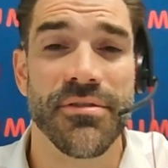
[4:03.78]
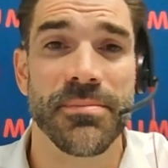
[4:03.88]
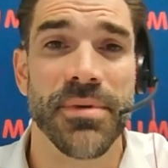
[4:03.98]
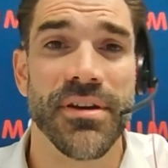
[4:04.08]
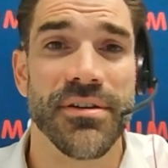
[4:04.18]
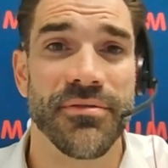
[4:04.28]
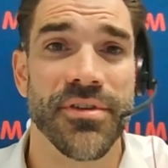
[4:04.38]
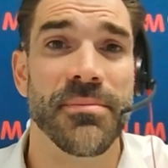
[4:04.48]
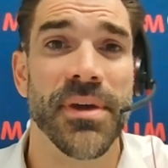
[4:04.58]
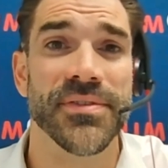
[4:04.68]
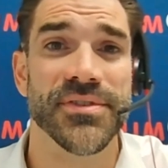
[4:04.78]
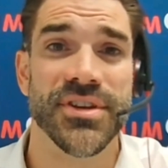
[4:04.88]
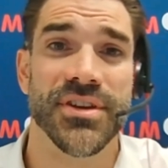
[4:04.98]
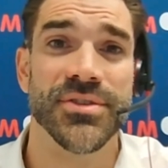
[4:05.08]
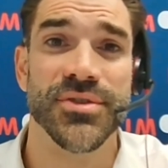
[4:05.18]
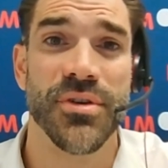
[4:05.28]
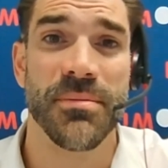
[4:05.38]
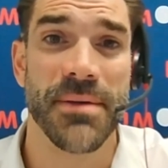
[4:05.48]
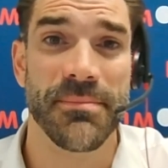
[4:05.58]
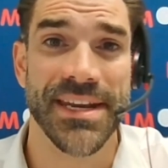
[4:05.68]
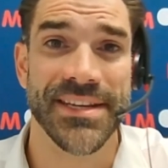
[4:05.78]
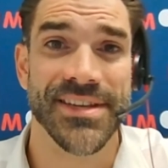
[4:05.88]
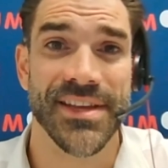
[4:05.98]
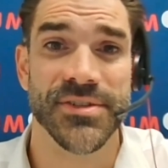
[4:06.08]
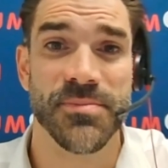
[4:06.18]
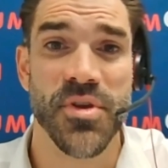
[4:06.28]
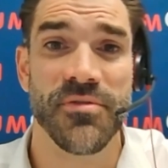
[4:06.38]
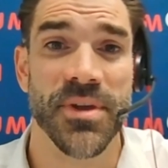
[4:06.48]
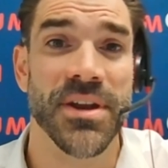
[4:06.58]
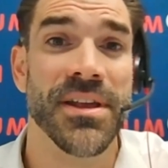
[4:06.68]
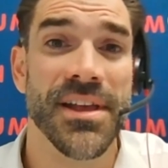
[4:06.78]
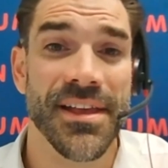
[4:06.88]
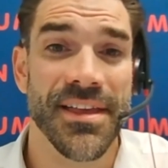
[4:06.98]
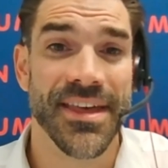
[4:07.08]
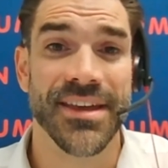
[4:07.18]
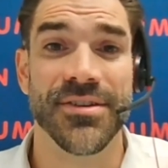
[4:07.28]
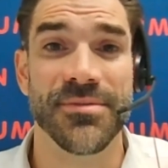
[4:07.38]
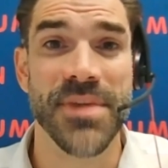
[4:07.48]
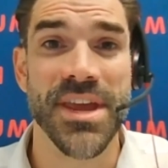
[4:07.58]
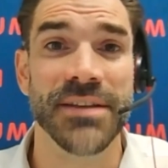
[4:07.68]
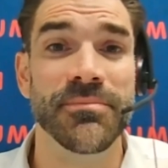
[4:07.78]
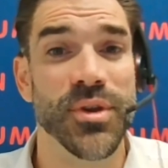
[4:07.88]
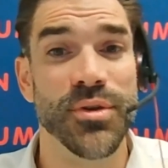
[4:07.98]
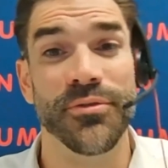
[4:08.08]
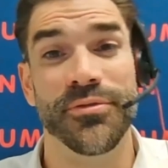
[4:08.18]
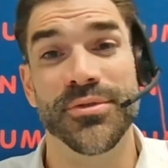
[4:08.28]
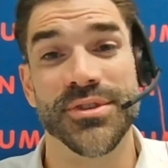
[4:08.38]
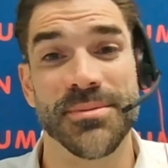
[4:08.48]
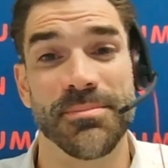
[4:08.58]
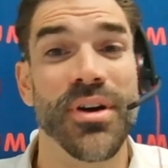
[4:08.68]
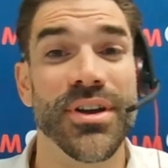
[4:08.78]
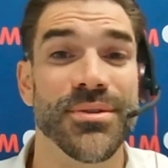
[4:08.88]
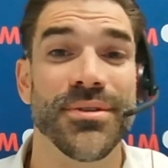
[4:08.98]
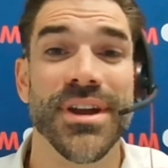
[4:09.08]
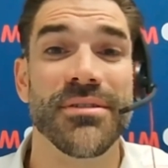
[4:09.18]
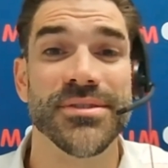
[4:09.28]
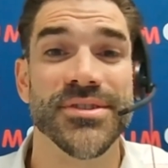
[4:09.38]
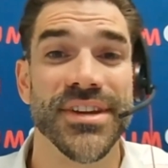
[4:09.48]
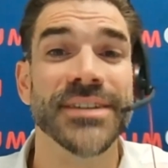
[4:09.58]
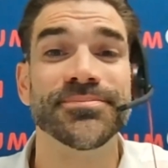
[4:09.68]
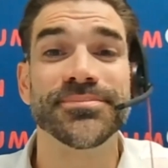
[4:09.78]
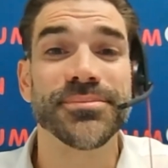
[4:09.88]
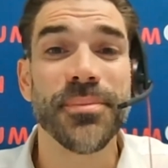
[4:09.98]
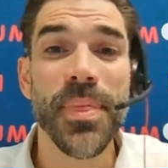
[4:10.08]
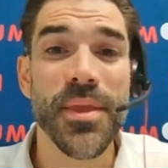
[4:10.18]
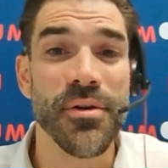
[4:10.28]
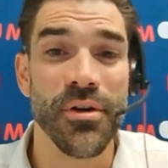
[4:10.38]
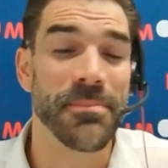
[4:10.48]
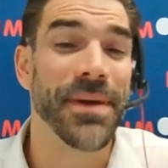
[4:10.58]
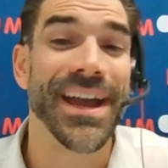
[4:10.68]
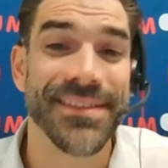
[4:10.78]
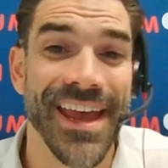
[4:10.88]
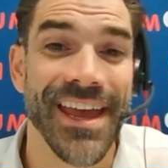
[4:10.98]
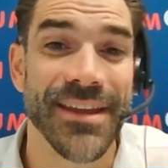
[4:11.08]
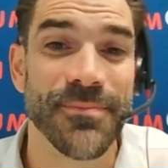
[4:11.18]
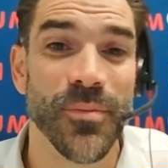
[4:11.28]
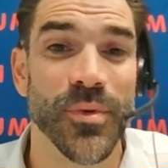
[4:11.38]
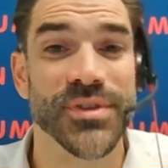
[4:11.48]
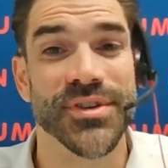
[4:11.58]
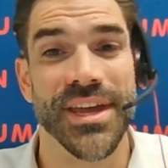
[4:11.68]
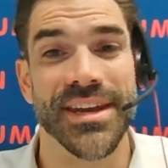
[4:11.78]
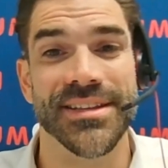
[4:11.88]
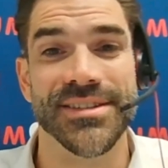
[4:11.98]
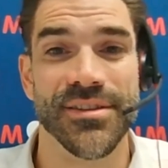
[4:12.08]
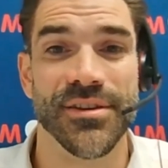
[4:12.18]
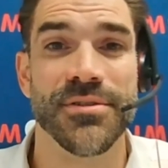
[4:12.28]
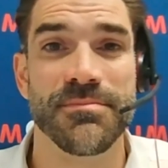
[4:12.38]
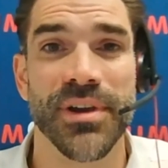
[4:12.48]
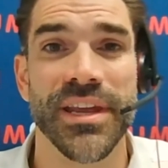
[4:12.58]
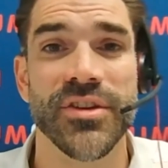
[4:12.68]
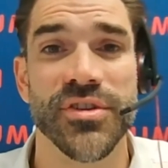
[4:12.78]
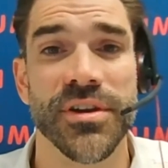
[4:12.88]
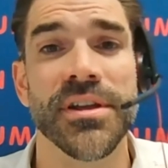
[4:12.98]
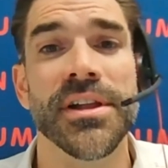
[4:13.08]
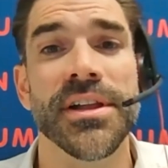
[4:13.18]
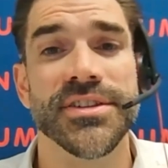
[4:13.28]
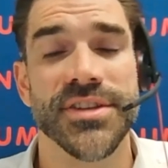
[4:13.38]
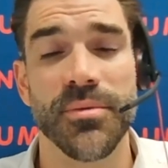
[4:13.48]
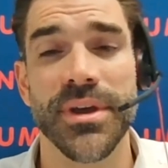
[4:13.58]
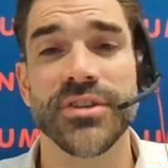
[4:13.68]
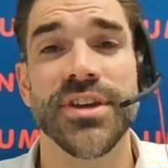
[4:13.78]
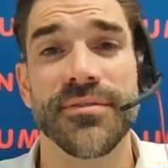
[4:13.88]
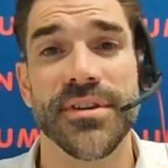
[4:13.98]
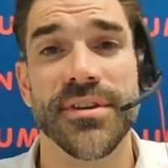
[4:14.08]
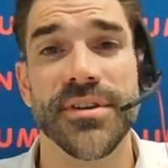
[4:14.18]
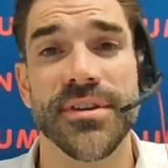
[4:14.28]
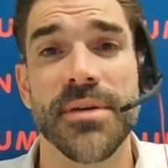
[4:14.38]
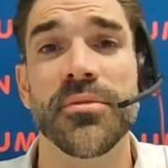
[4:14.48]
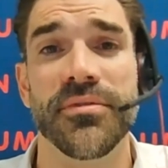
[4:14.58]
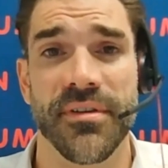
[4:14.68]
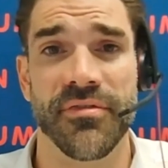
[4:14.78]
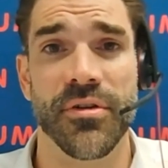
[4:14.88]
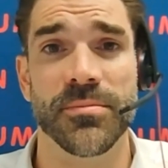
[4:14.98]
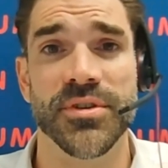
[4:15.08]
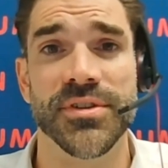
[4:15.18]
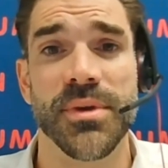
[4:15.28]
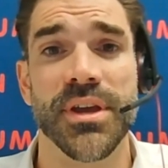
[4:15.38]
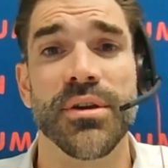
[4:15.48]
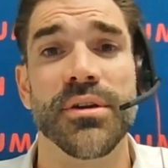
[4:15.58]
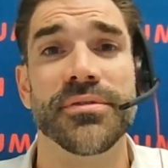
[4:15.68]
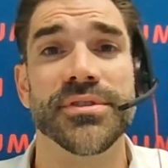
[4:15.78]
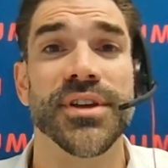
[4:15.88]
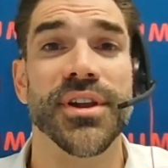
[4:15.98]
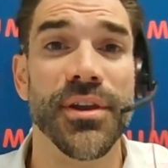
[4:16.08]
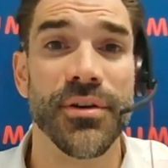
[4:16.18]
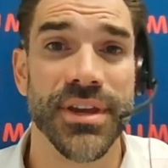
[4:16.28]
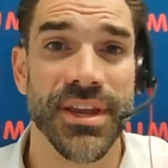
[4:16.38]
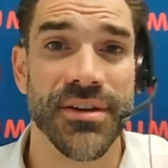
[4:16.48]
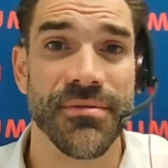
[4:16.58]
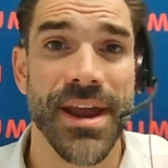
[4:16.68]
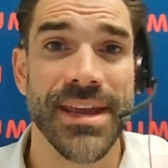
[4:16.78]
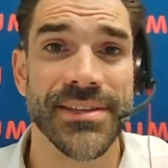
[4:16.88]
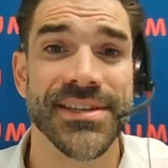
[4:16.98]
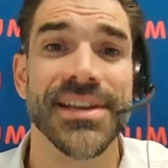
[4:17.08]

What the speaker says: the period of a few months, you can talk about many cents movement. That could mean you're forced to buy your currency on a bad day once you're getting to the completion. So we actually have a number of different options we can offer to lock in a rate